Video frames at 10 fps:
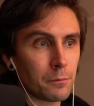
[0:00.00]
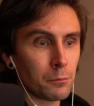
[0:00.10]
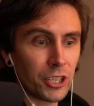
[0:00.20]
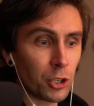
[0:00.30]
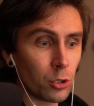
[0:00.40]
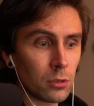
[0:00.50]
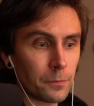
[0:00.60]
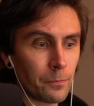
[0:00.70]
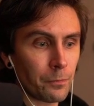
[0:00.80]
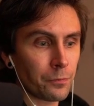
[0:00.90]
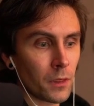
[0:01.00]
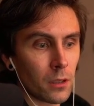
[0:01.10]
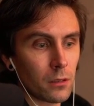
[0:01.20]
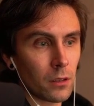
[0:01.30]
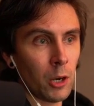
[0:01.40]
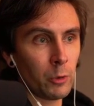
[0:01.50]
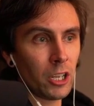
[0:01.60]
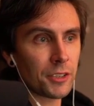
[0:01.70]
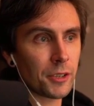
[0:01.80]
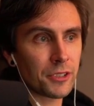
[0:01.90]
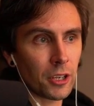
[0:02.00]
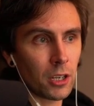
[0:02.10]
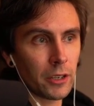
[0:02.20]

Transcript: Pretty cool. We also saw